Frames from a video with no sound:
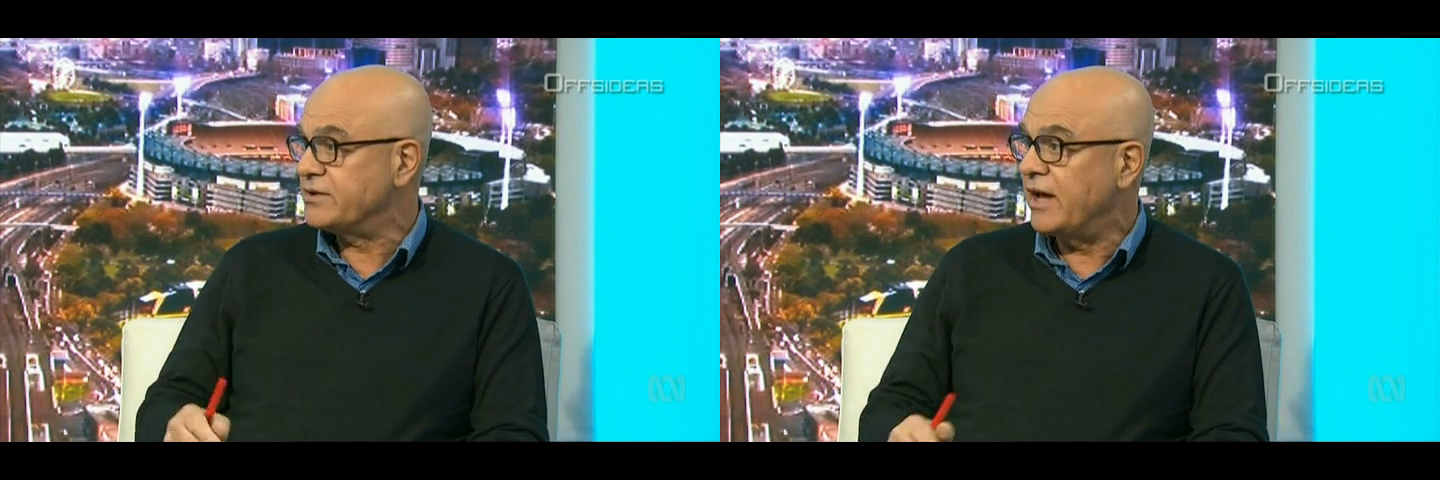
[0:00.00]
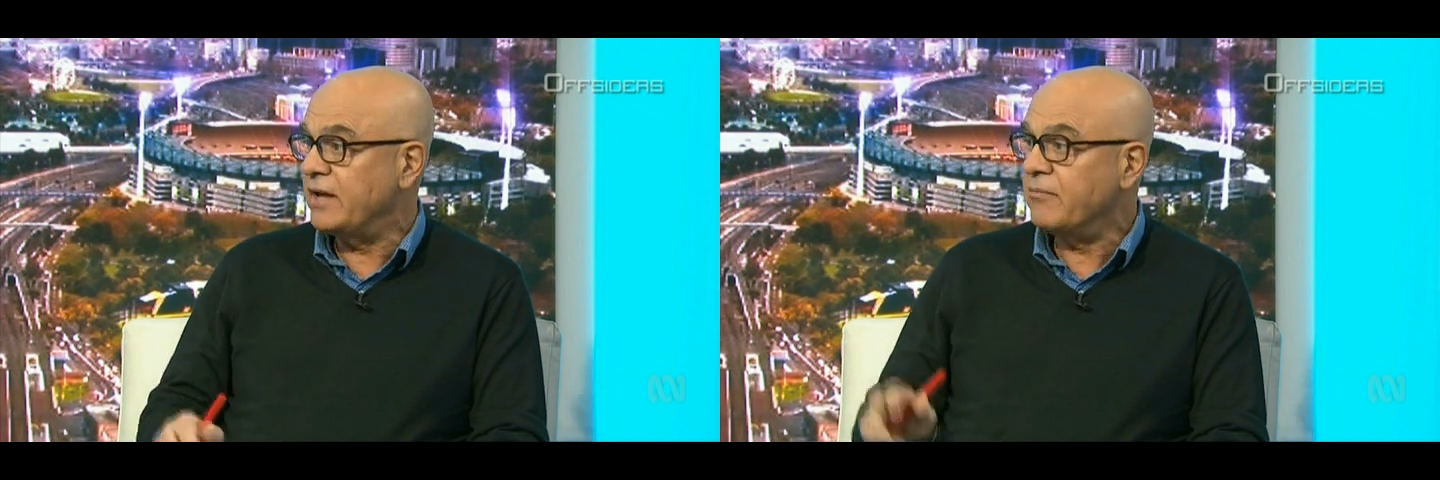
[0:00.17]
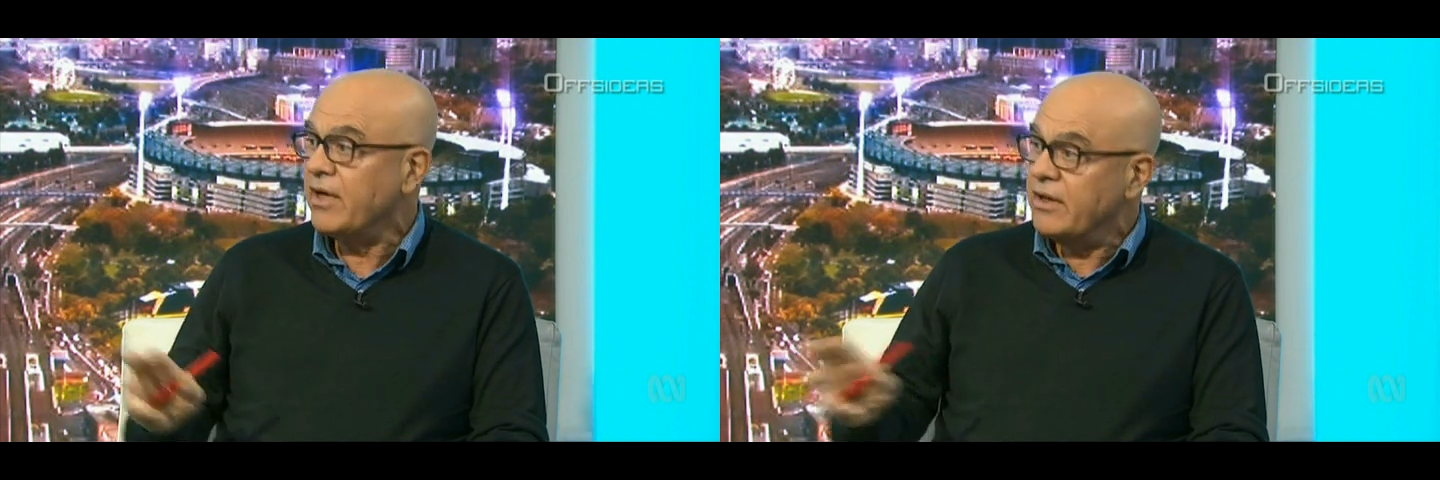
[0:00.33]

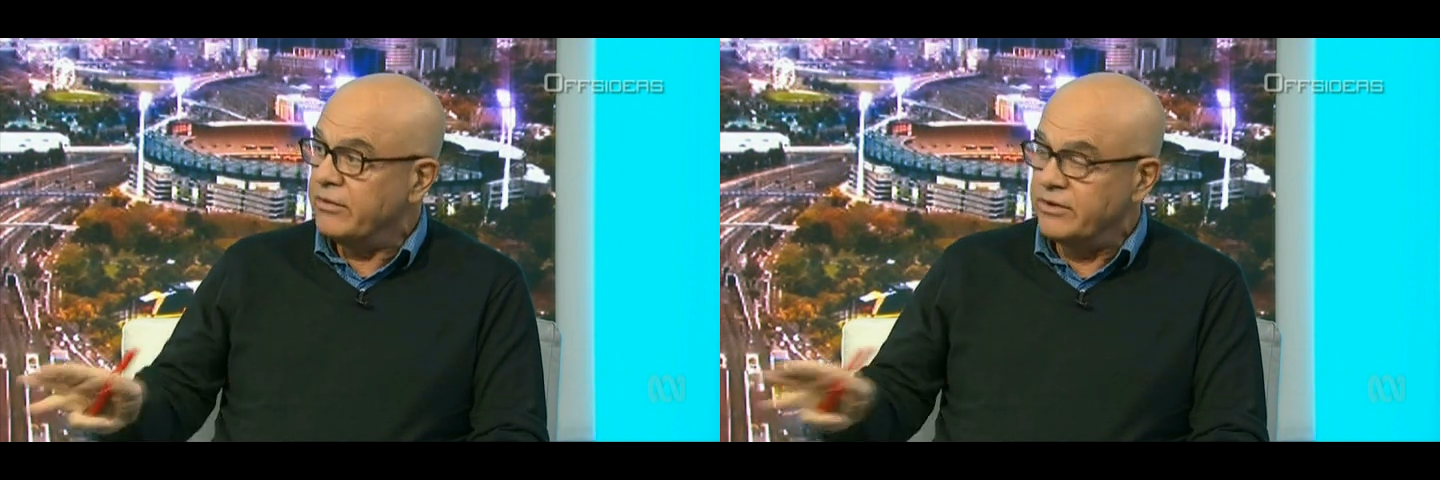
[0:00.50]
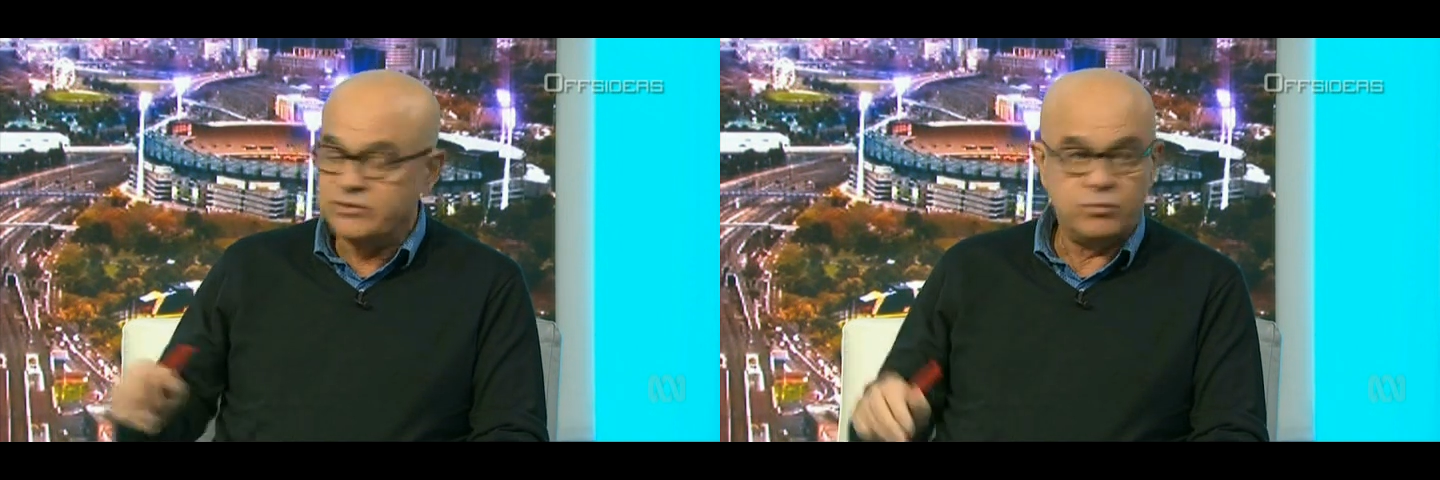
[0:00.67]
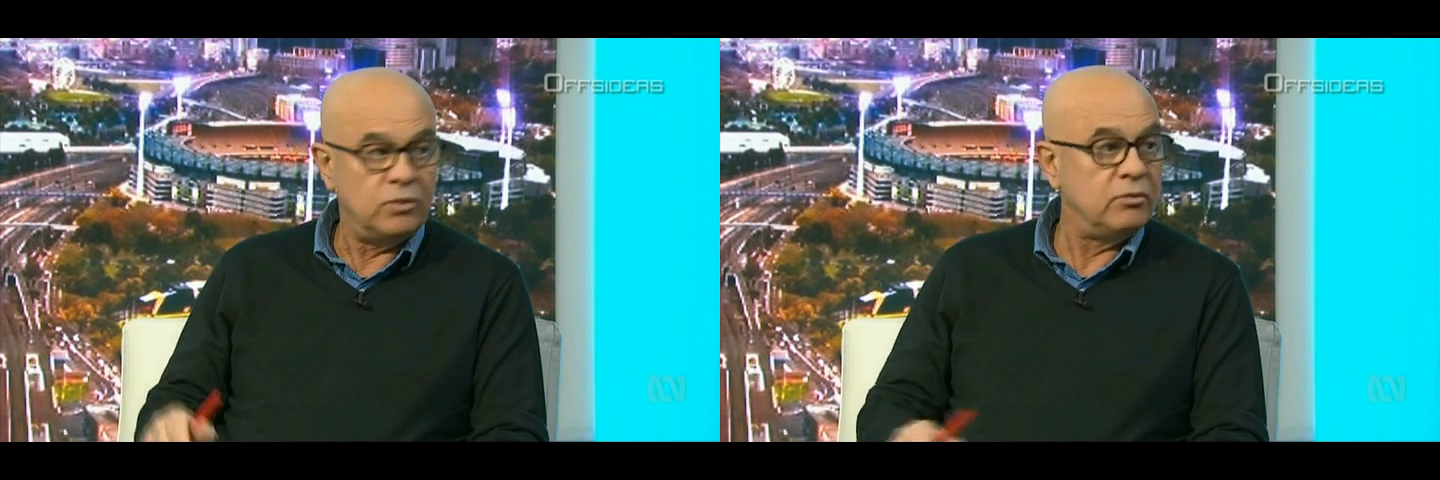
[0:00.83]
stadium.
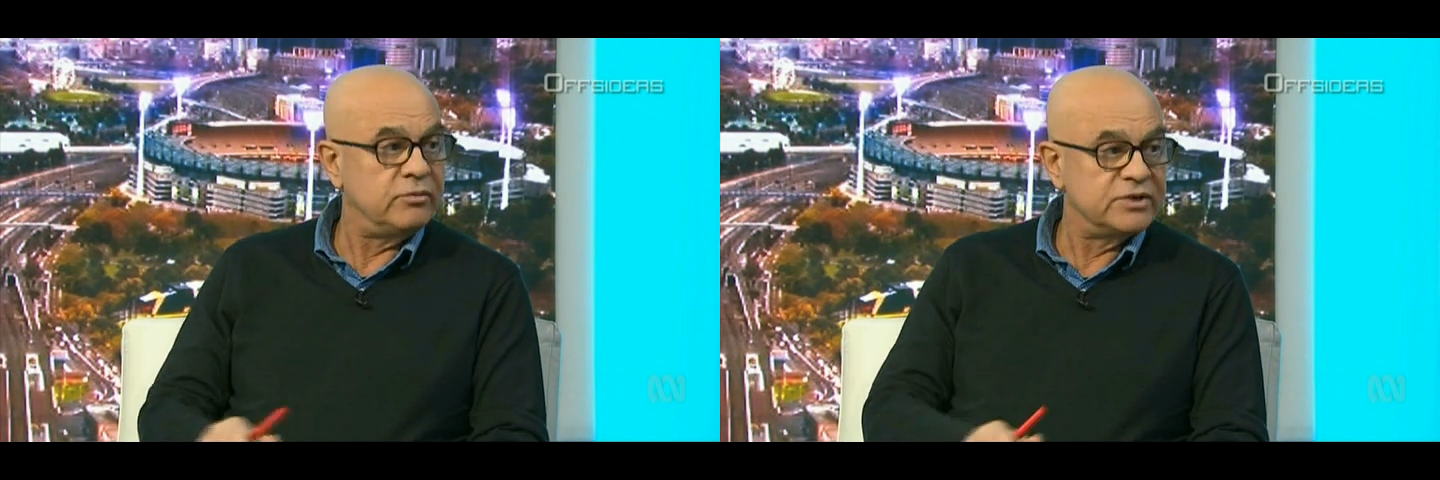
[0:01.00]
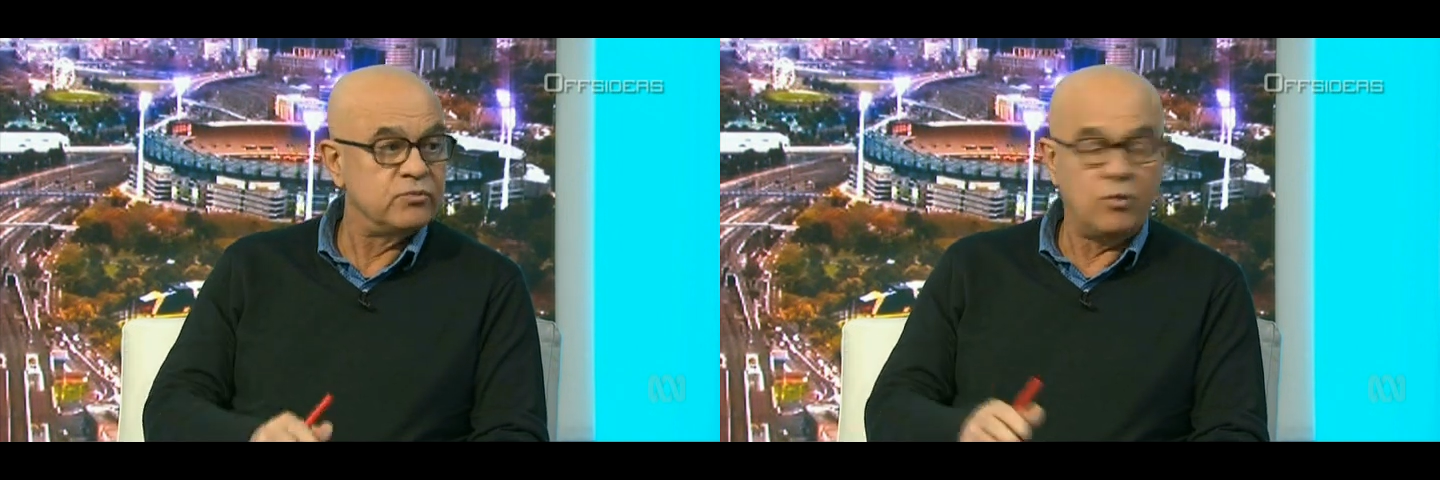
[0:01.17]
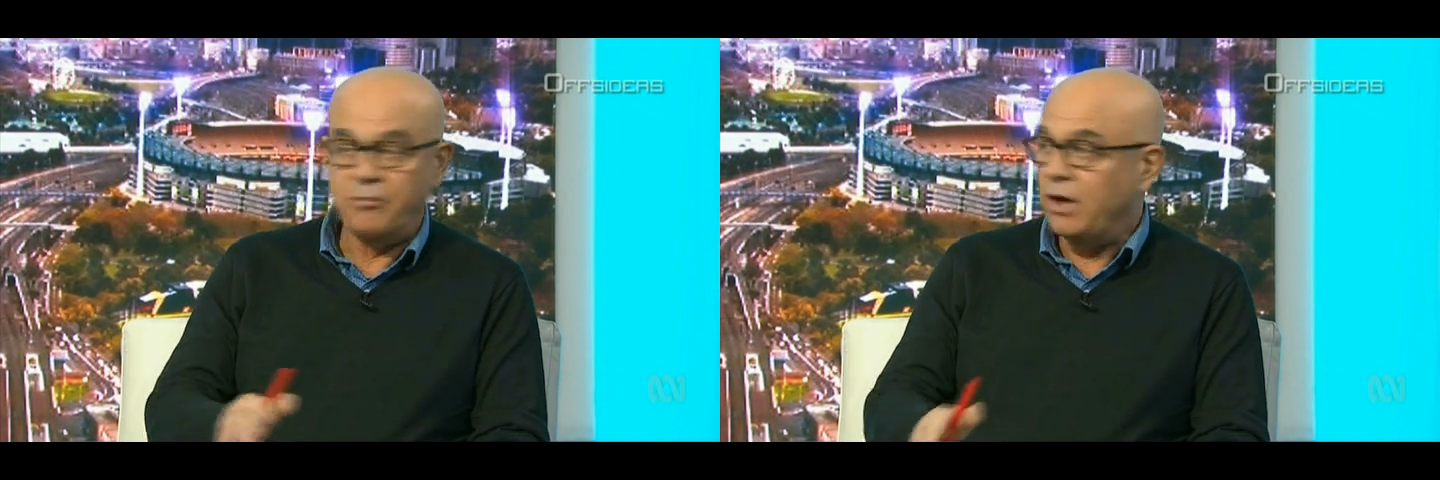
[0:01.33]
This will